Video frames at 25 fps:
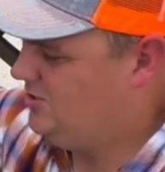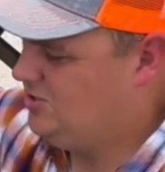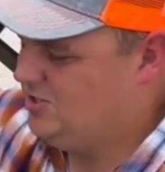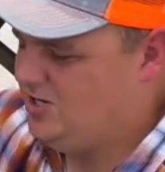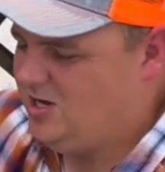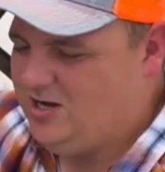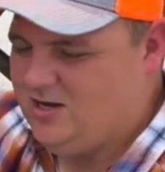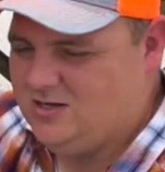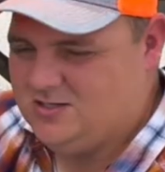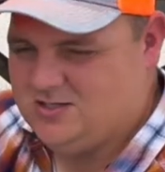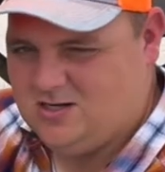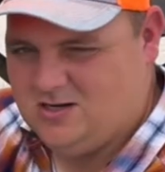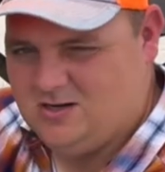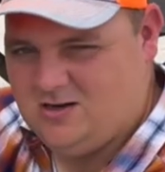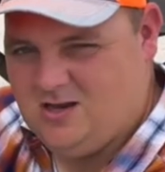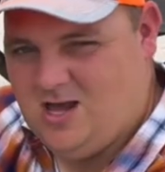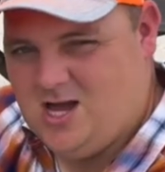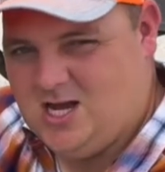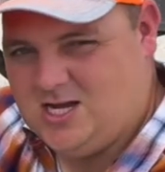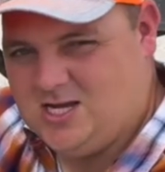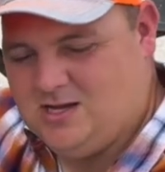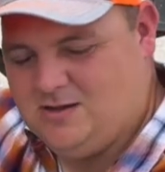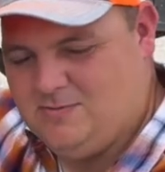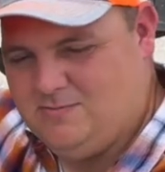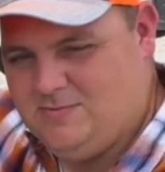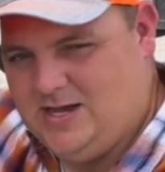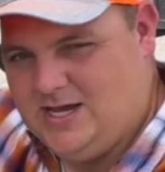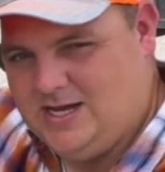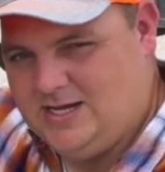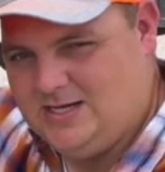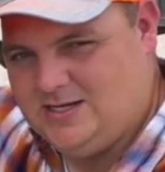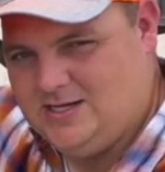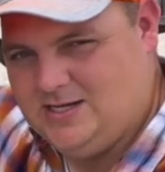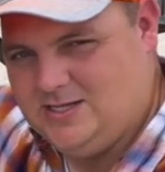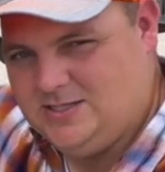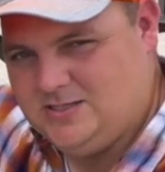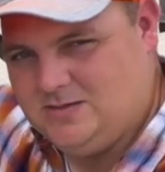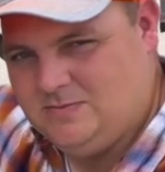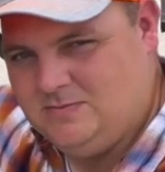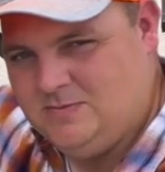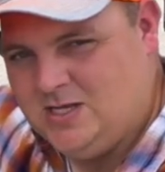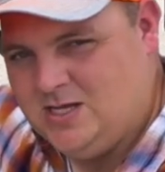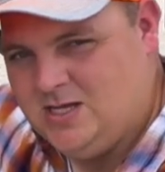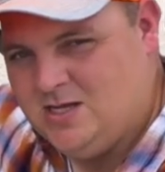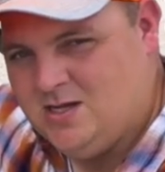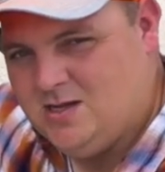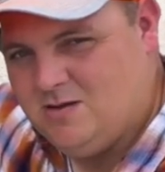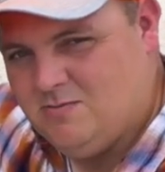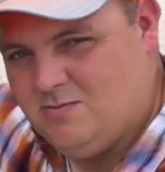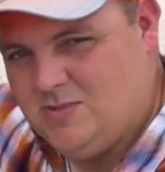jaws and our locking mechanism.
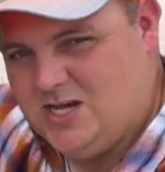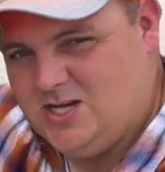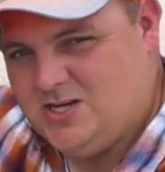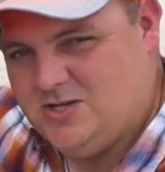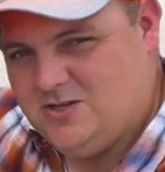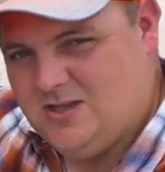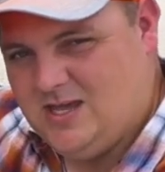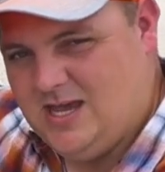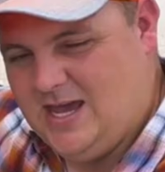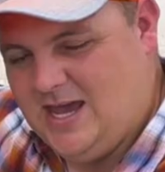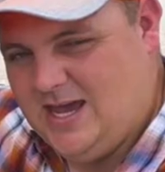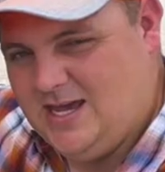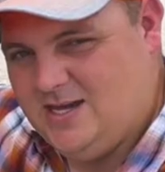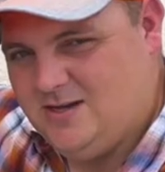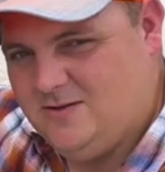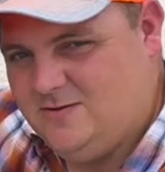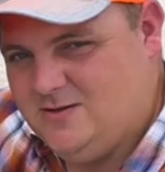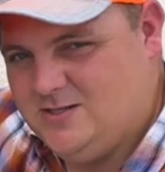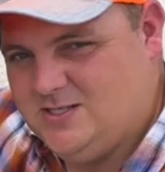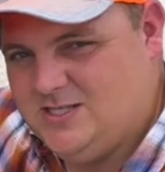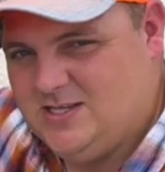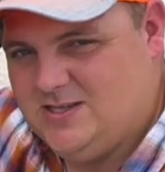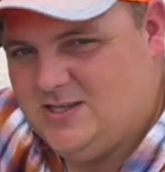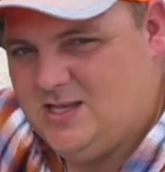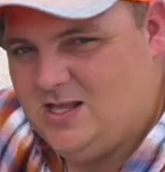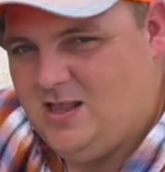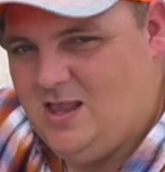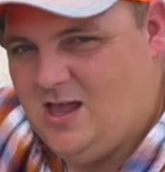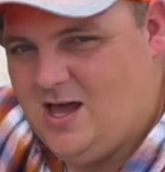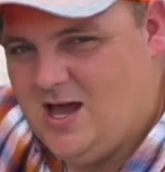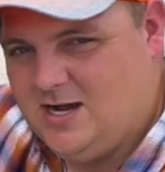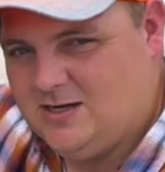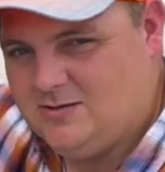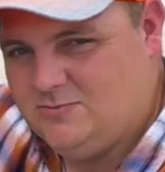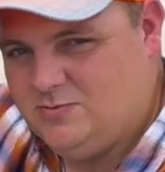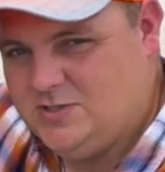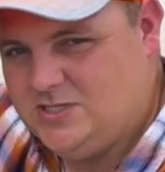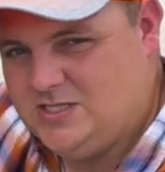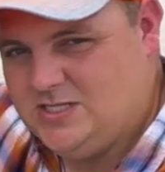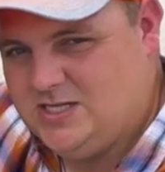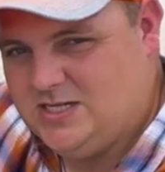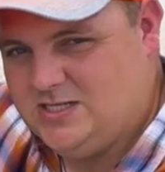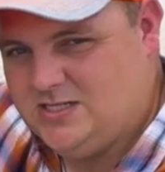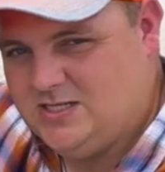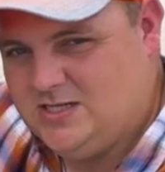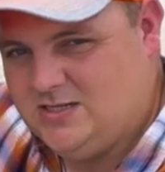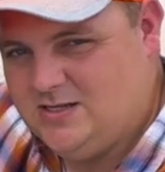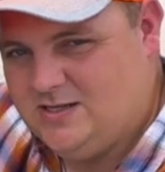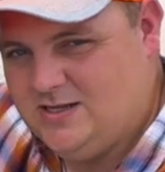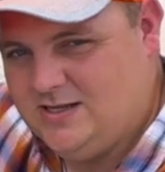Make sure the handle is in the lock
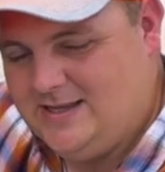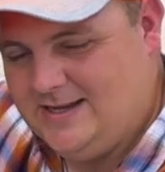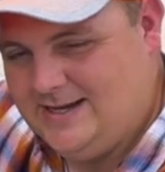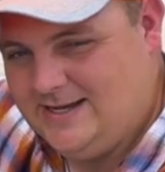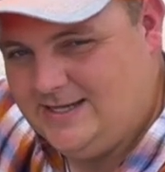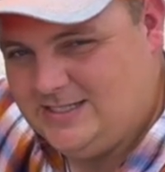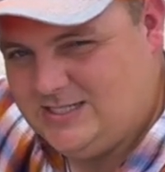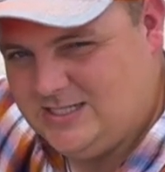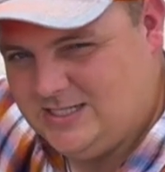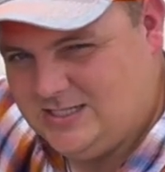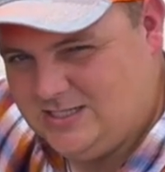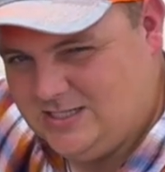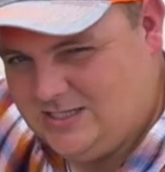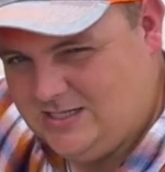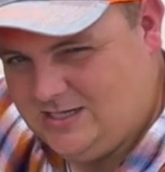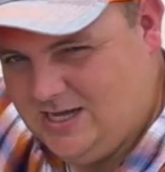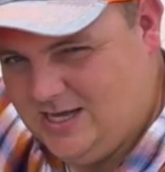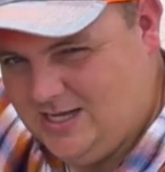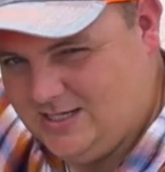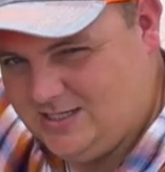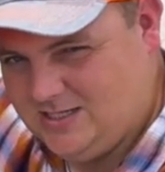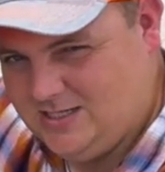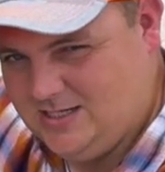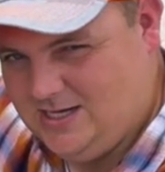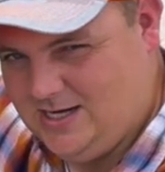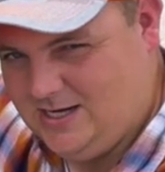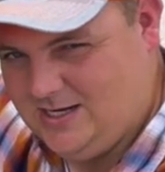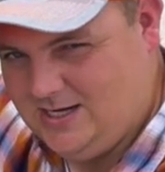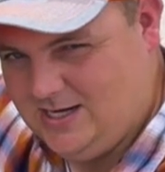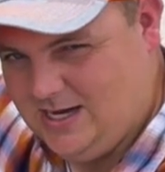position and it's not